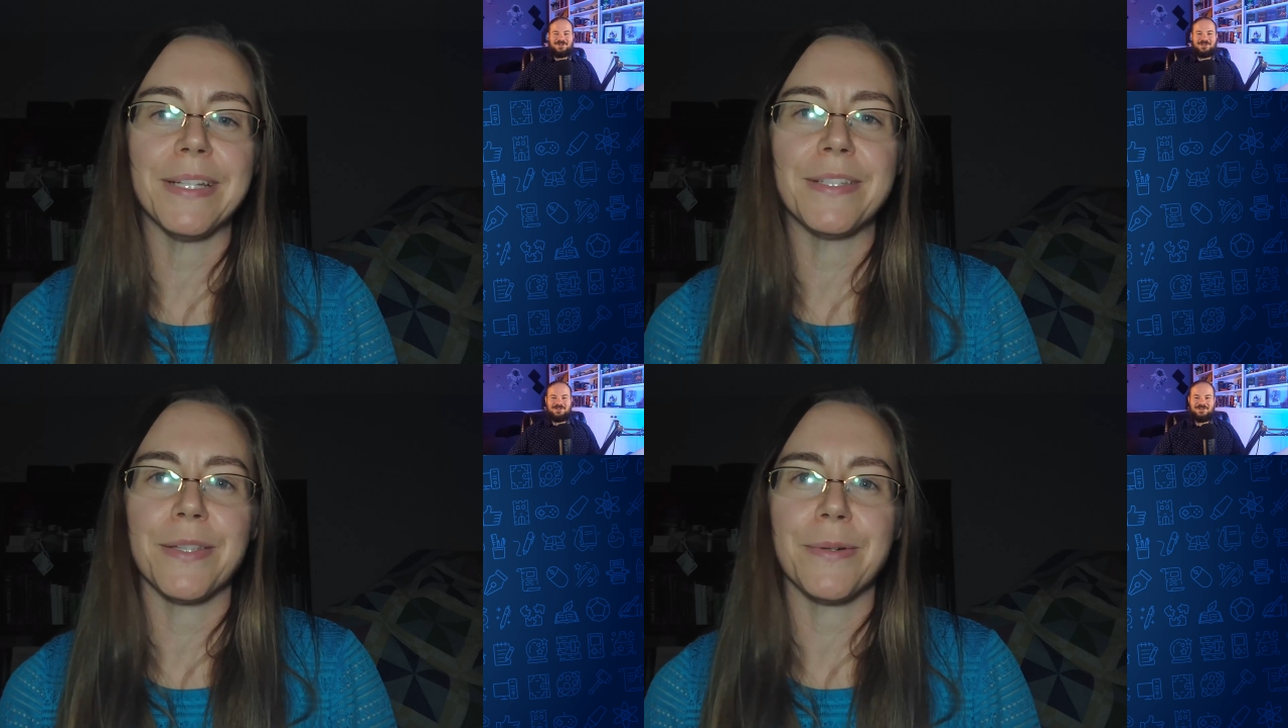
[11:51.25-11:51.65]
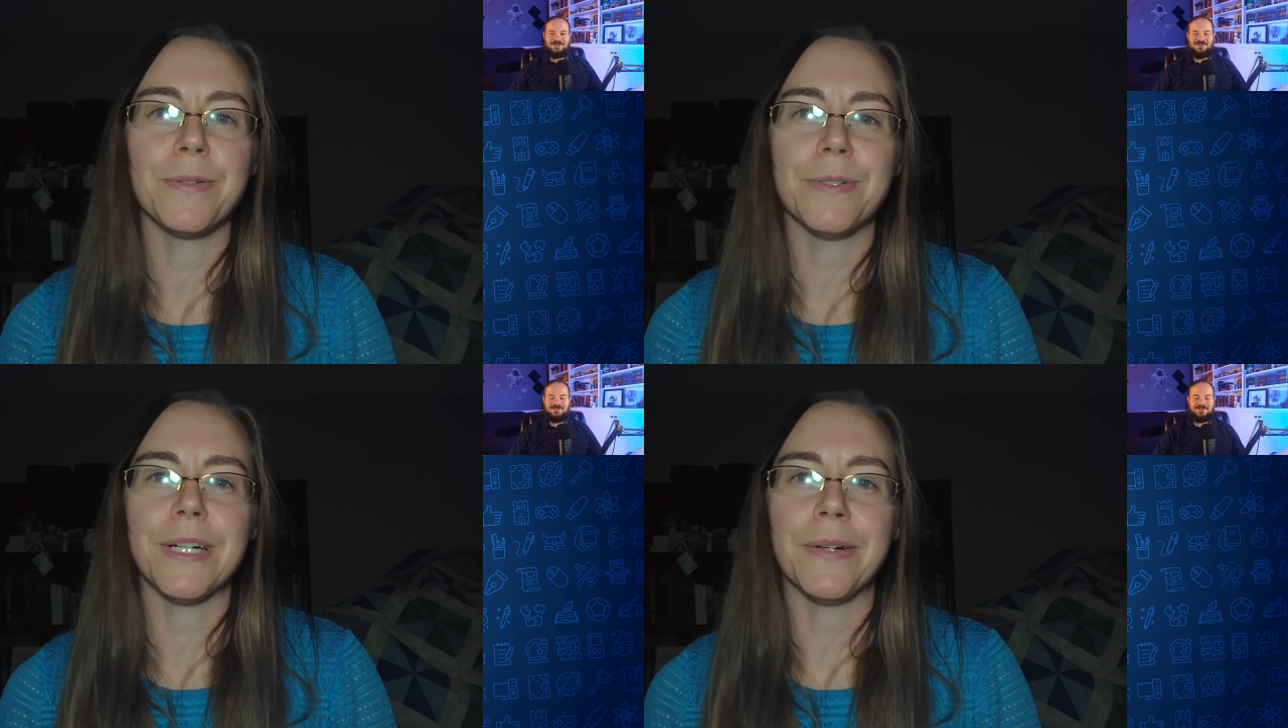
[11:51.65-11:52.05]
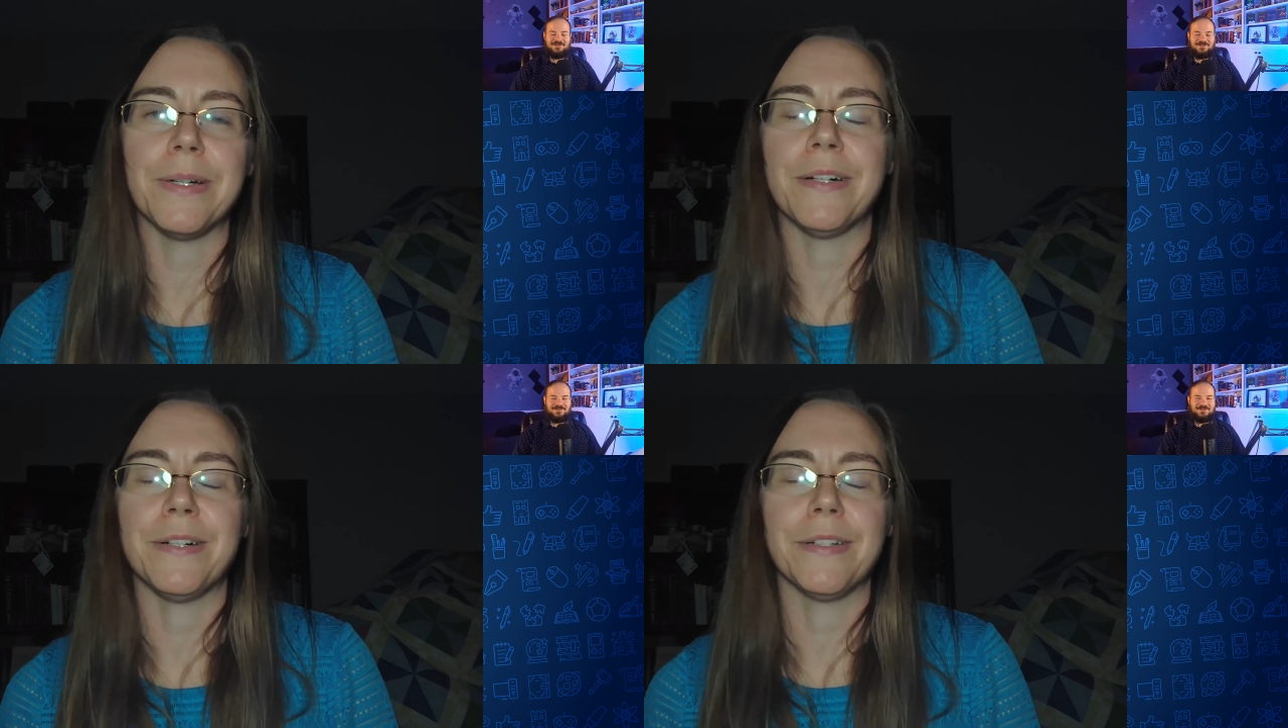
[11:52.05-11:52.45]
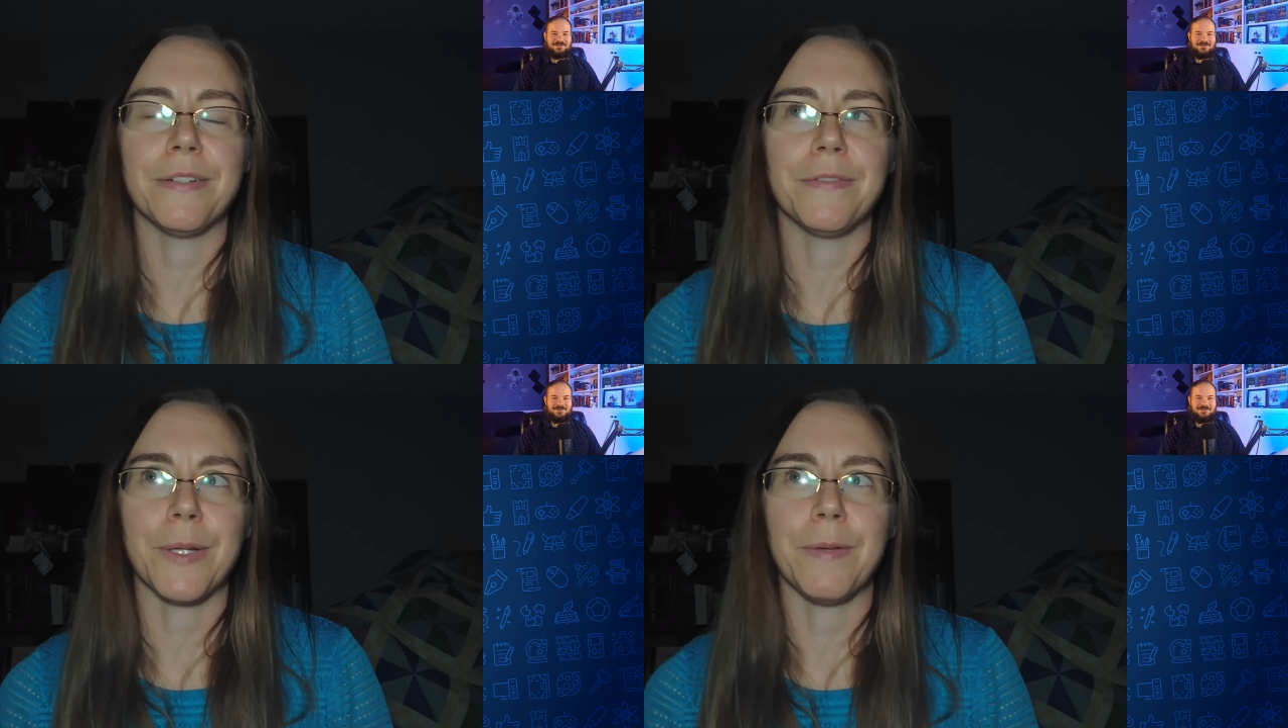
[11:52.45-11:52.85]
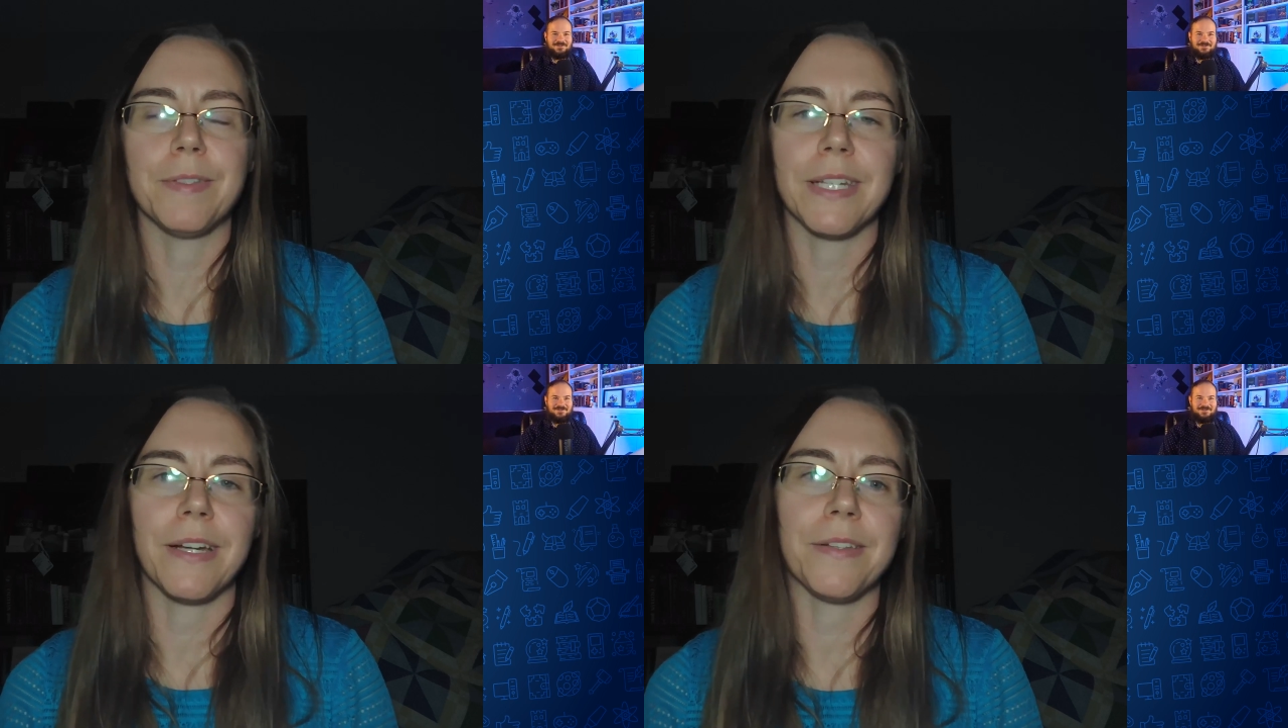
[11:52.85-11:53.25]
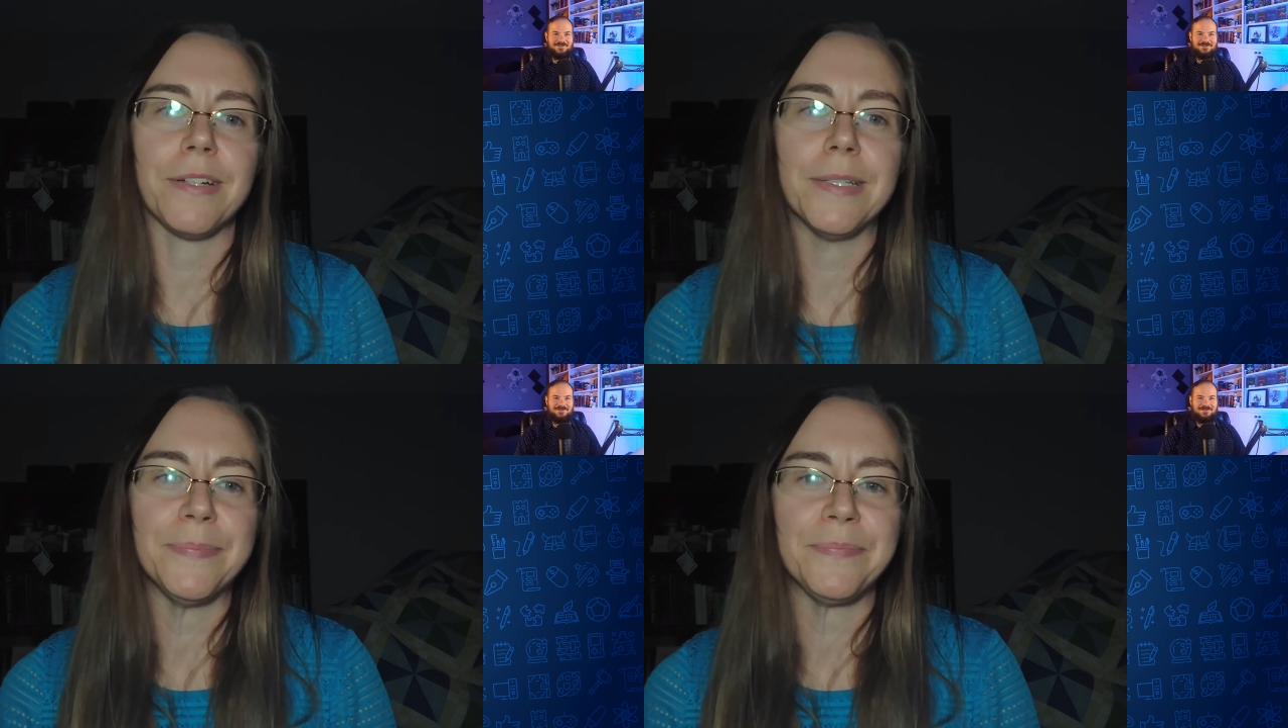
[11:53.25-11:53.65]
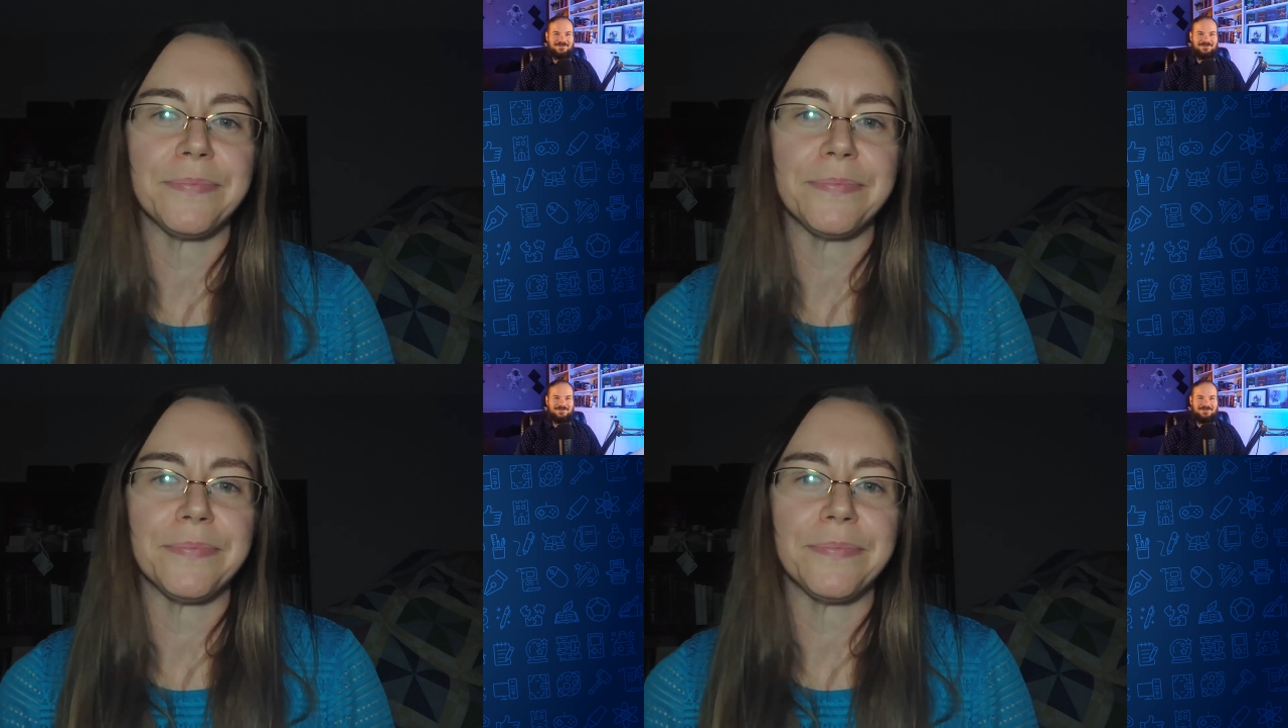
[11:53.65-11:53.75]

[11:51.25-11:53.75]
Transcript: it's so cool how it all interweaves together.